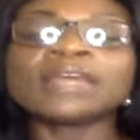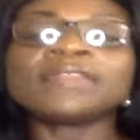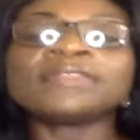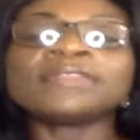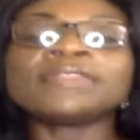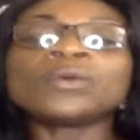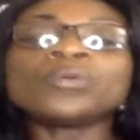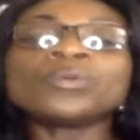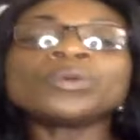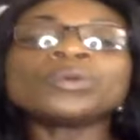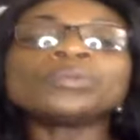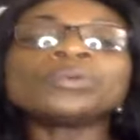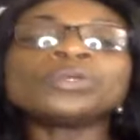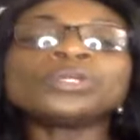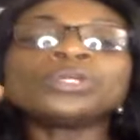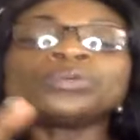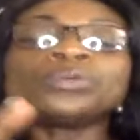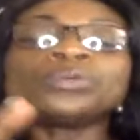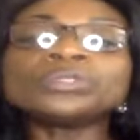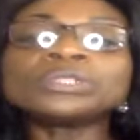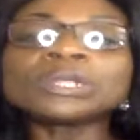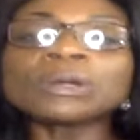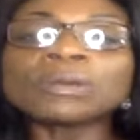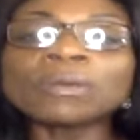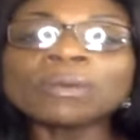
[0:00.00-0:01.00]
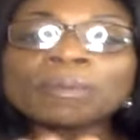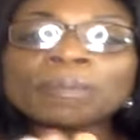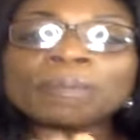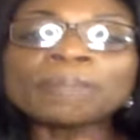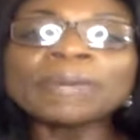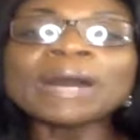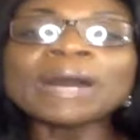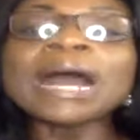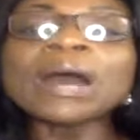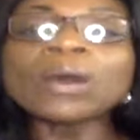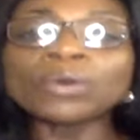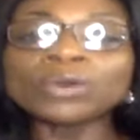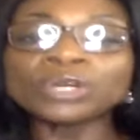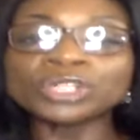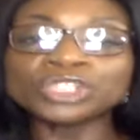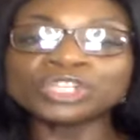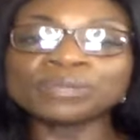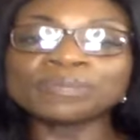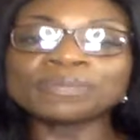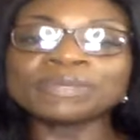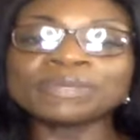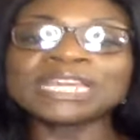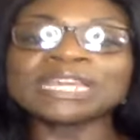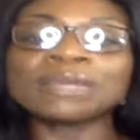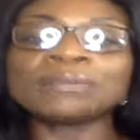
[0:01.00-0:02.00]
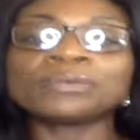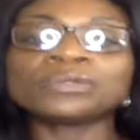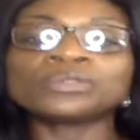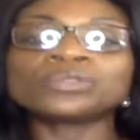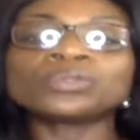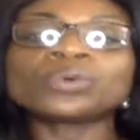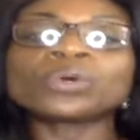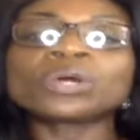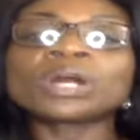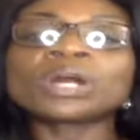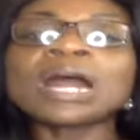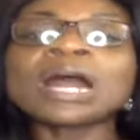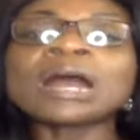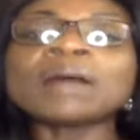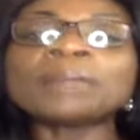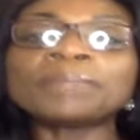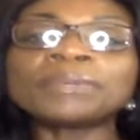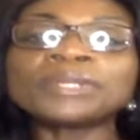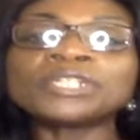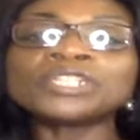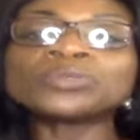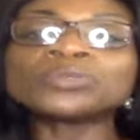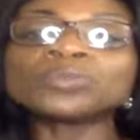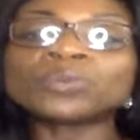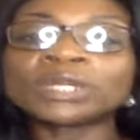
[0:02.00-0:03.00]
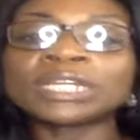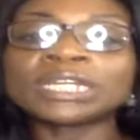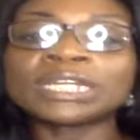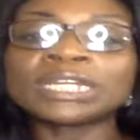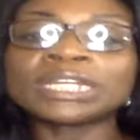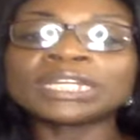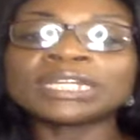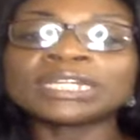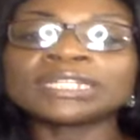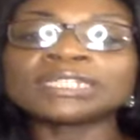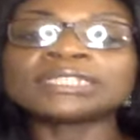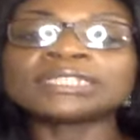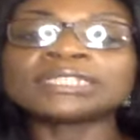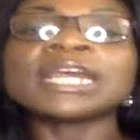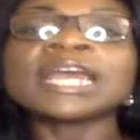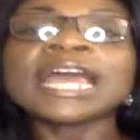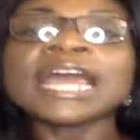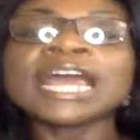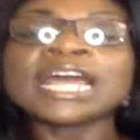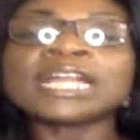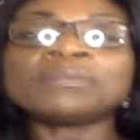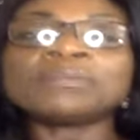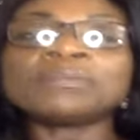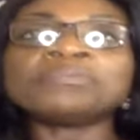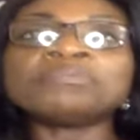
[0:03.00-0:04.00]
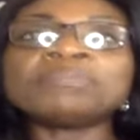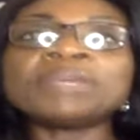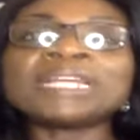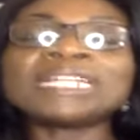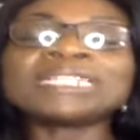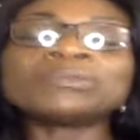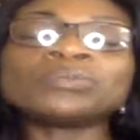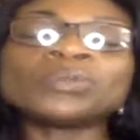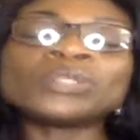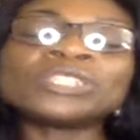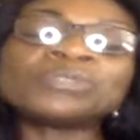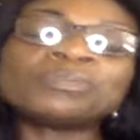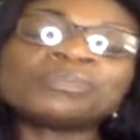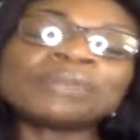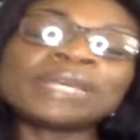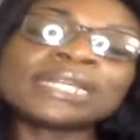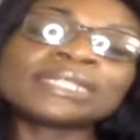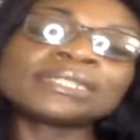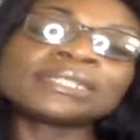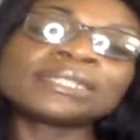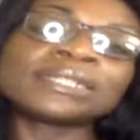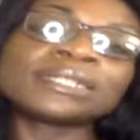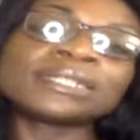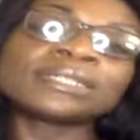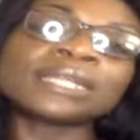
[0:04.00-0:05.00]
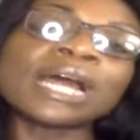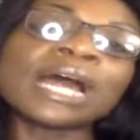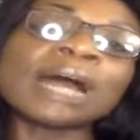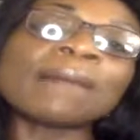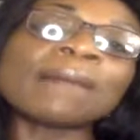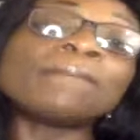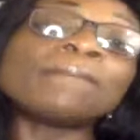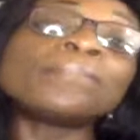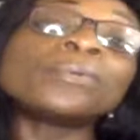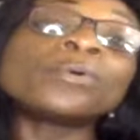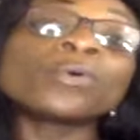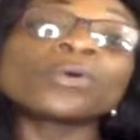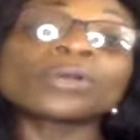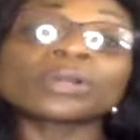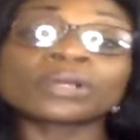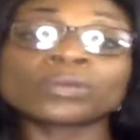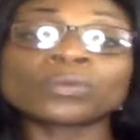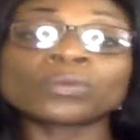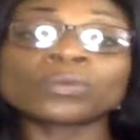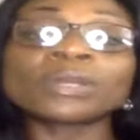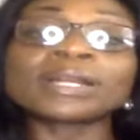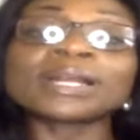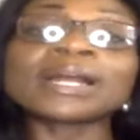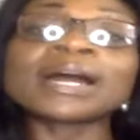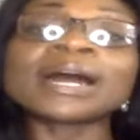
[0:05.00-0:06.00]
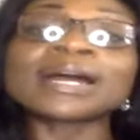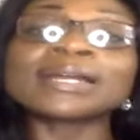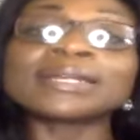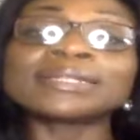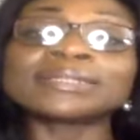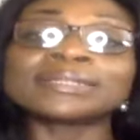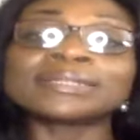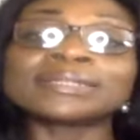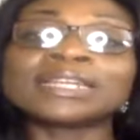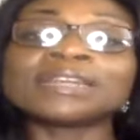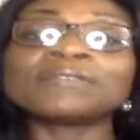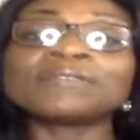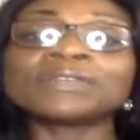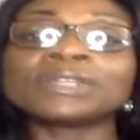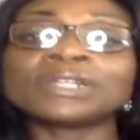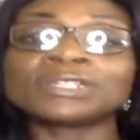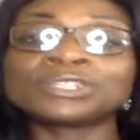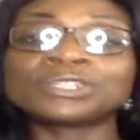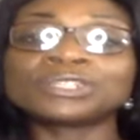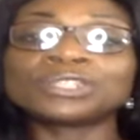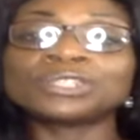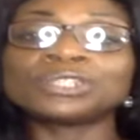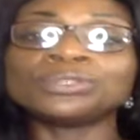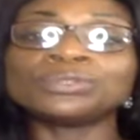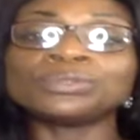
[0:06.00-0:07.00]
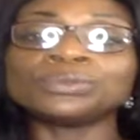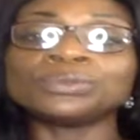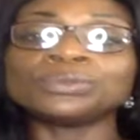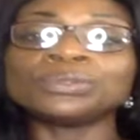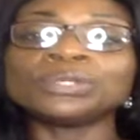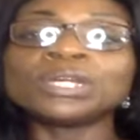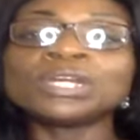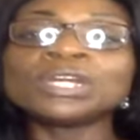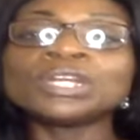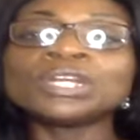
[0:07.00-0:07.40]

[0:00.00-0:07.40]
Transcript: Then we will lose our power to be able to accomplish what it is and makes which makes us abort what God has given us to do.